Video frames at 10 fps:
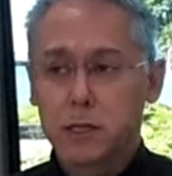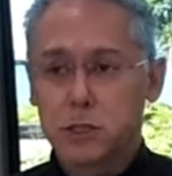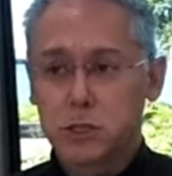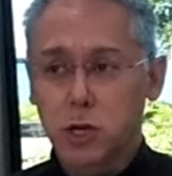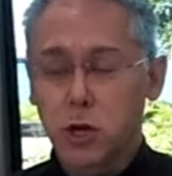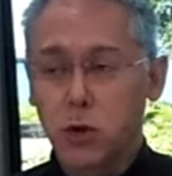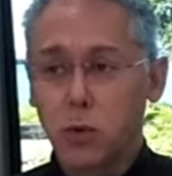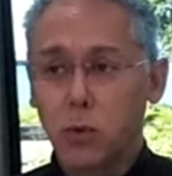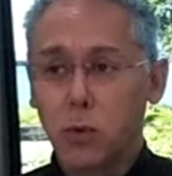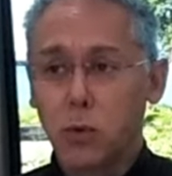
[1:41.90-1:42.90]

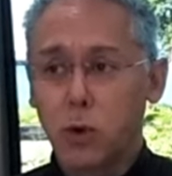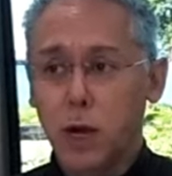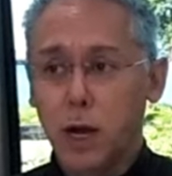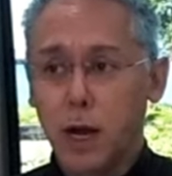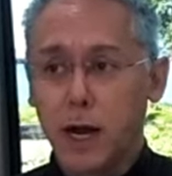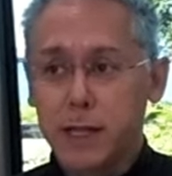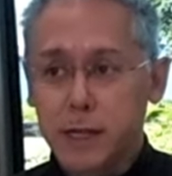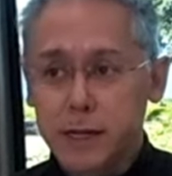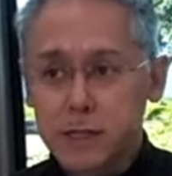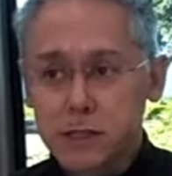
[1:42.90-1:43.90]
So I
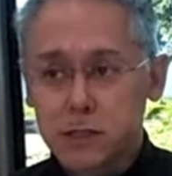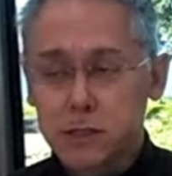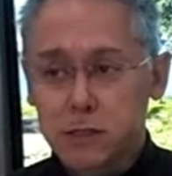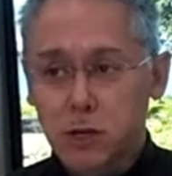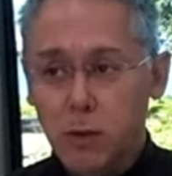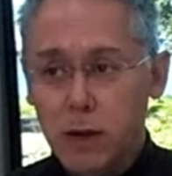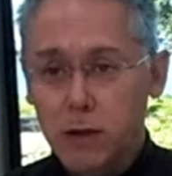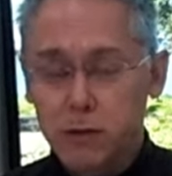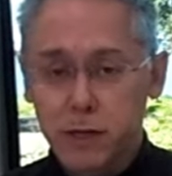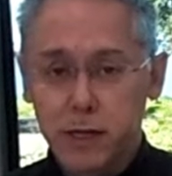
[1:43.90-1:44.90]
like to go
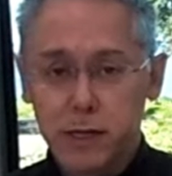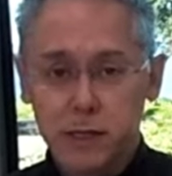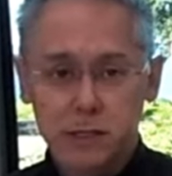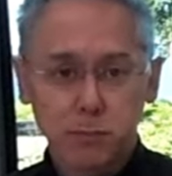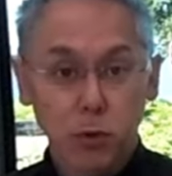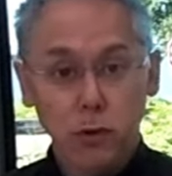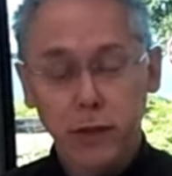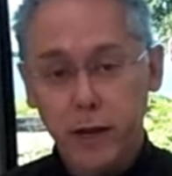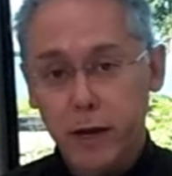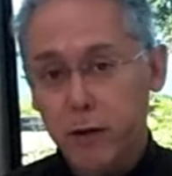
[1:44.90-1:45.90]
out and explore
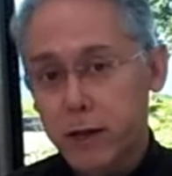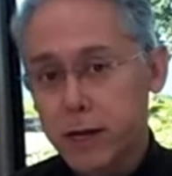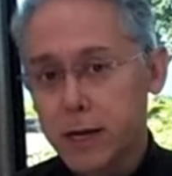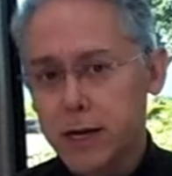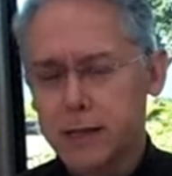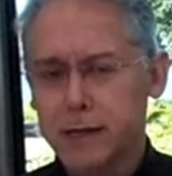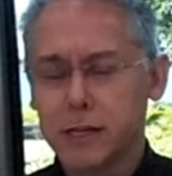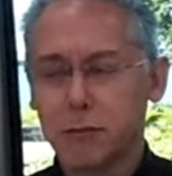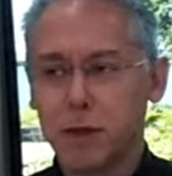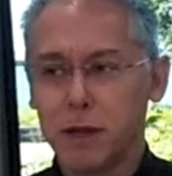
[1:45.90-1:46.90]
the area. I
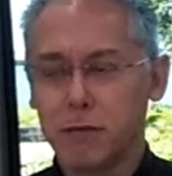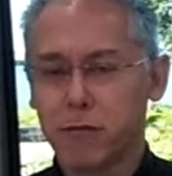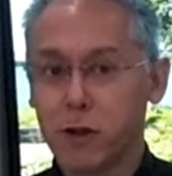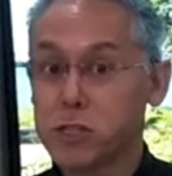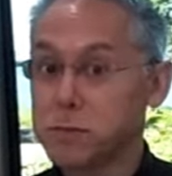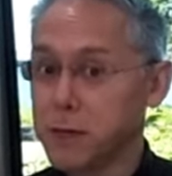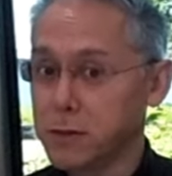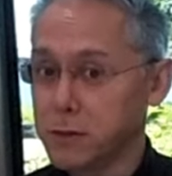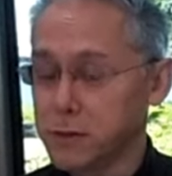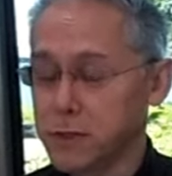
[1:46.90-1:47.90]
like to make fresh
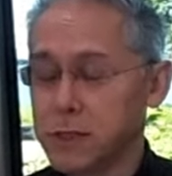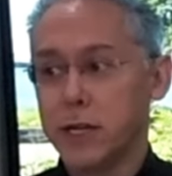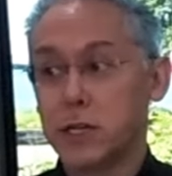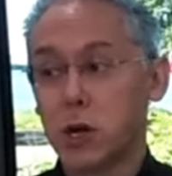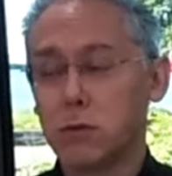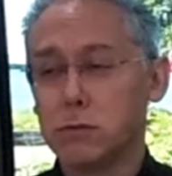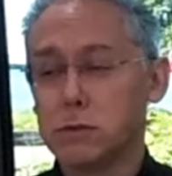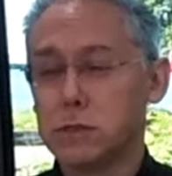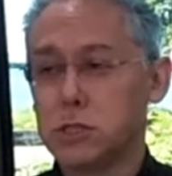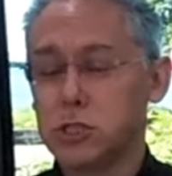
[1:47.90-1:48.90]
meals. Don't
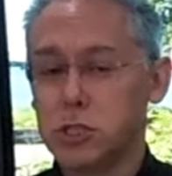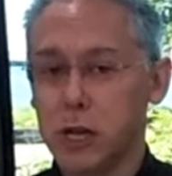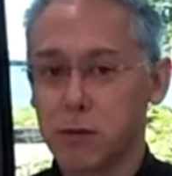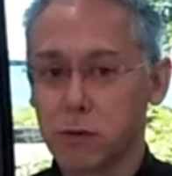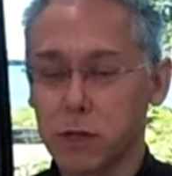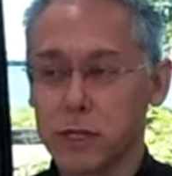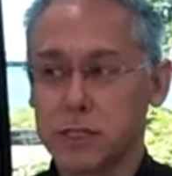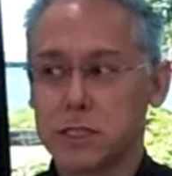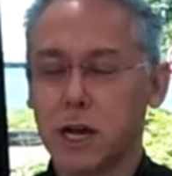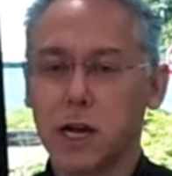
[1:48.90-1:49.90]
generally
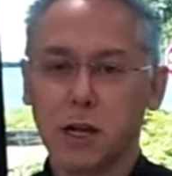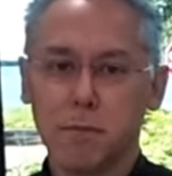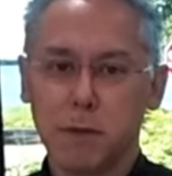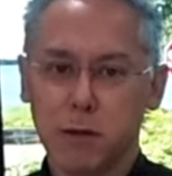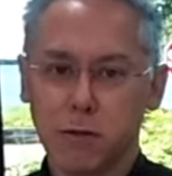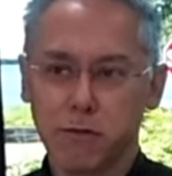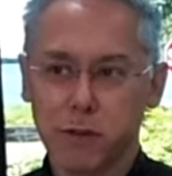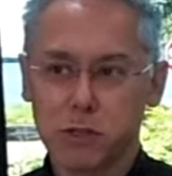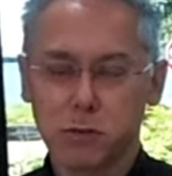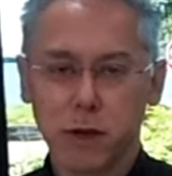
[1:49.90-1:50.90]
stock up my
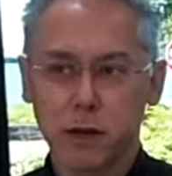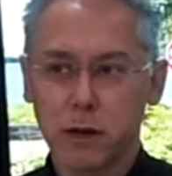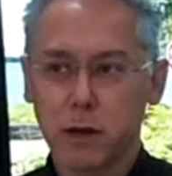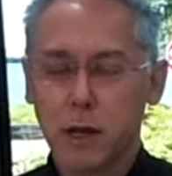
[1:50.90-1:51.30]
refrigerator